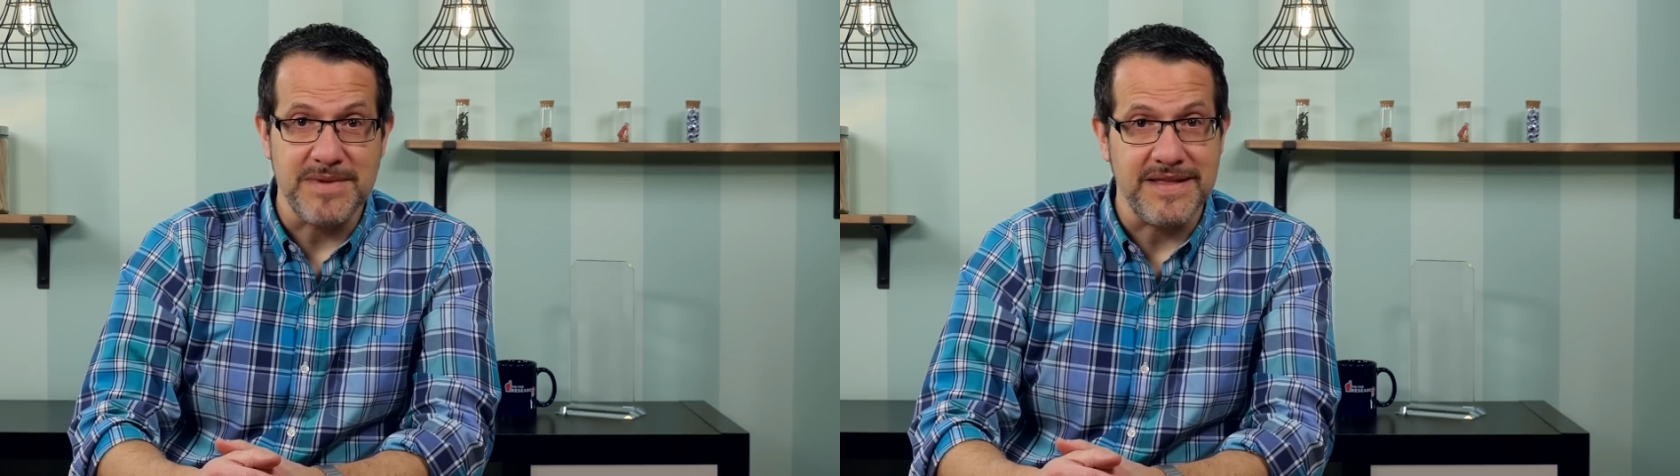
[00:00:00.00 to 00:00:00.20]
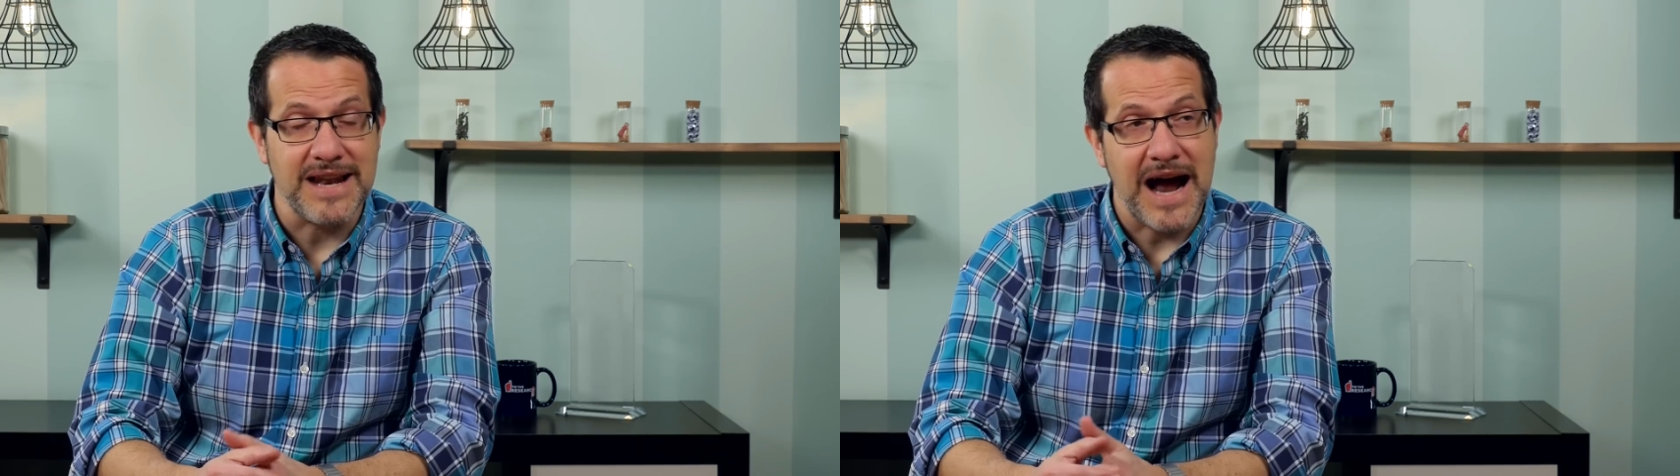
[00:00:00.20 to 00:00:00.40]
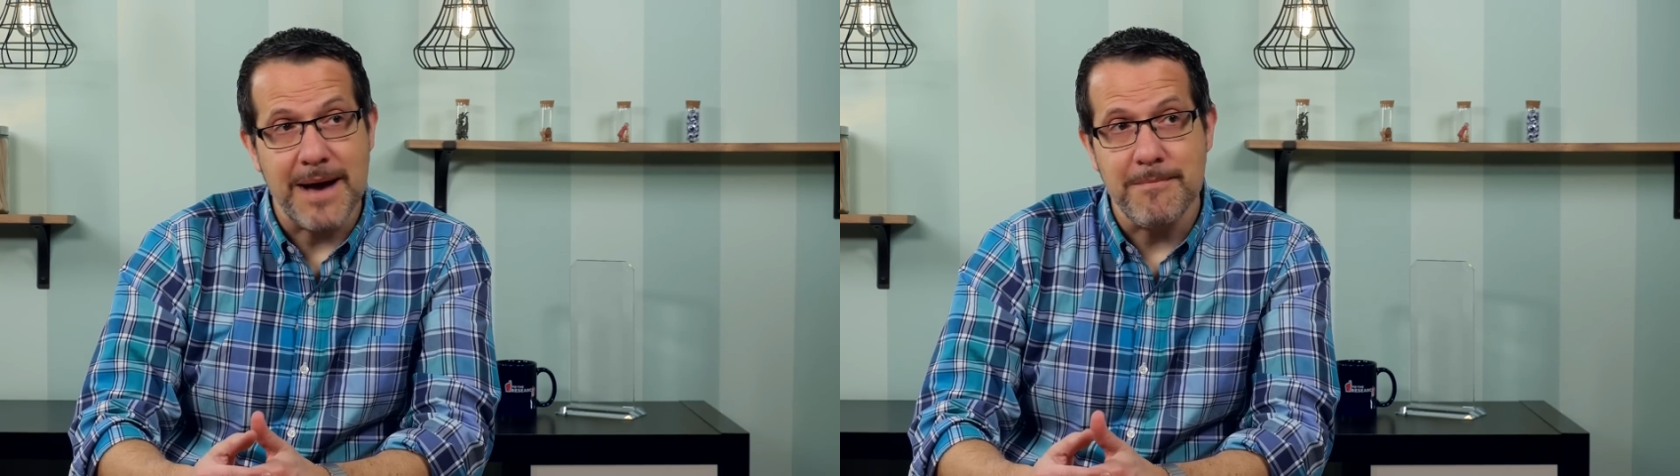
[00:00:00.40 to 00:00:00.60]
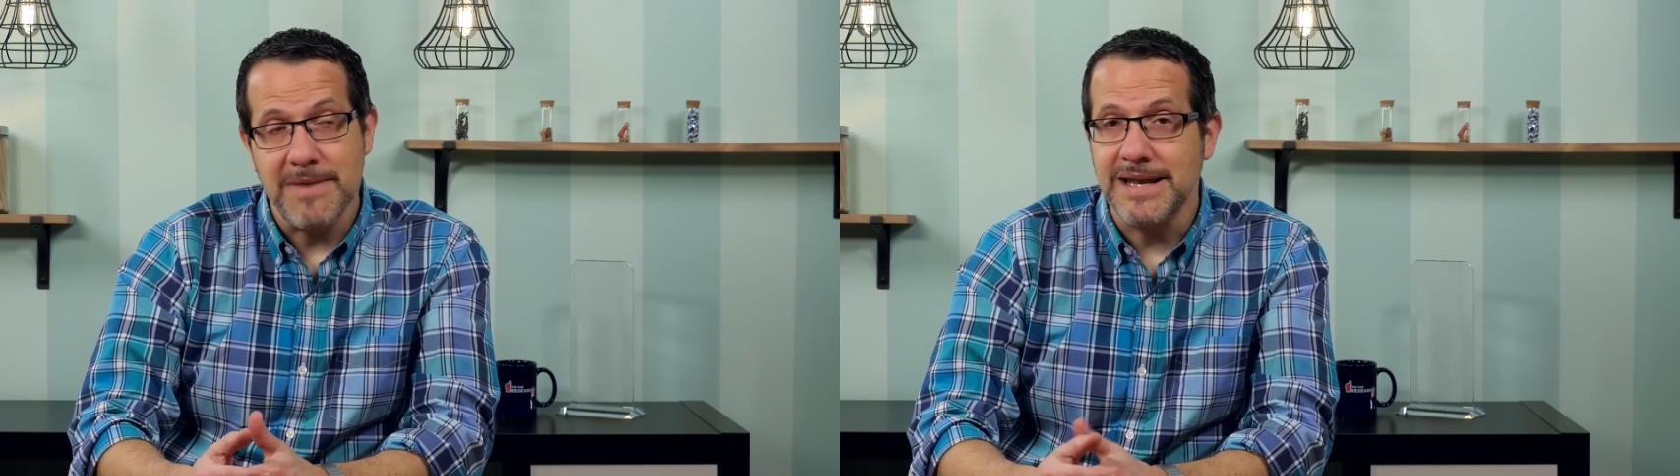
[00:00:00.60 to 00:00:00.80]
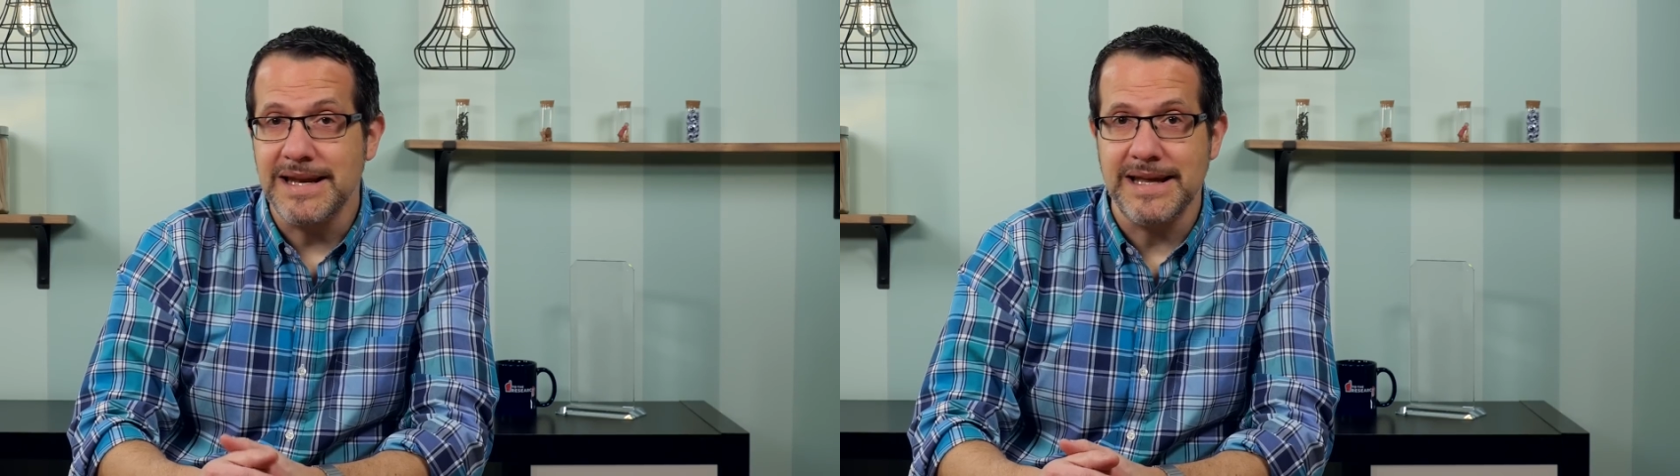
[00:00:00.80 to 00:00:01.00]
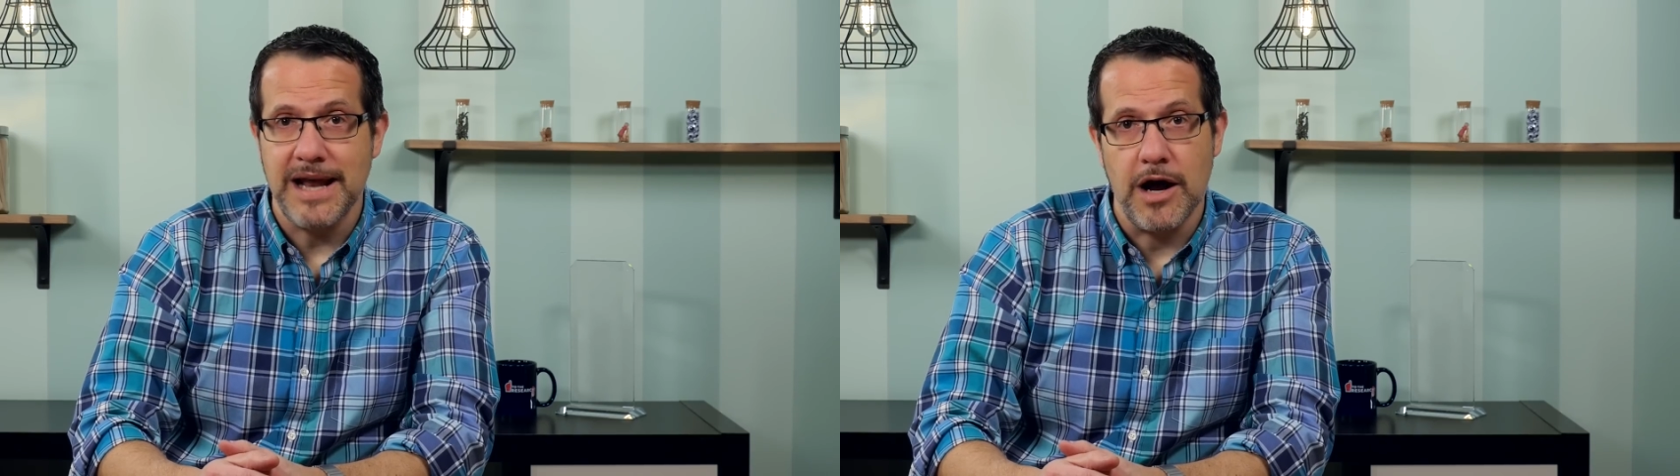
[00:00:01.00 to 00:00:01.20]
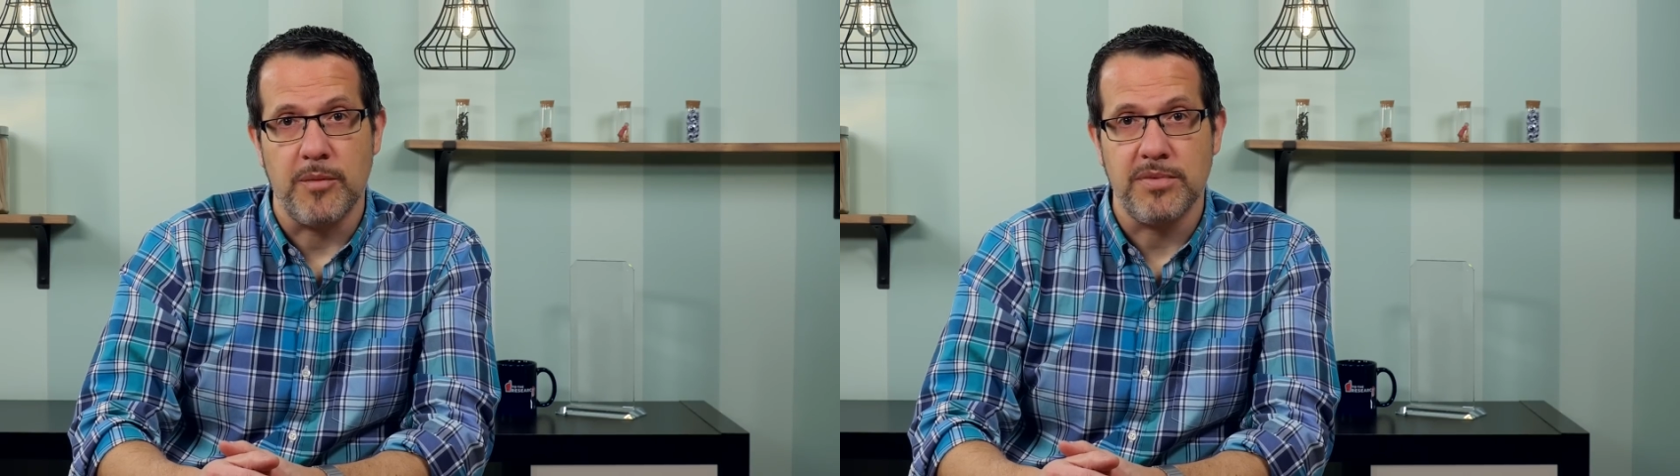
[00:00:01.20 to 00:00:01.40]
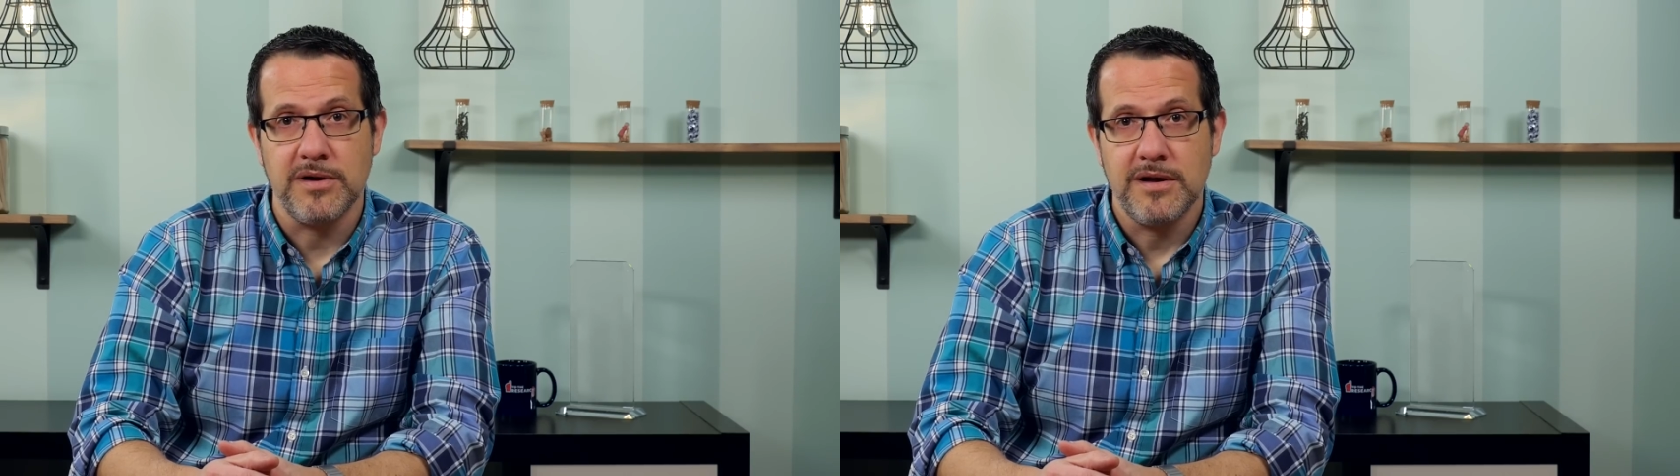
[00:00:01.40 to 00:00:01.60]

me that I might need help.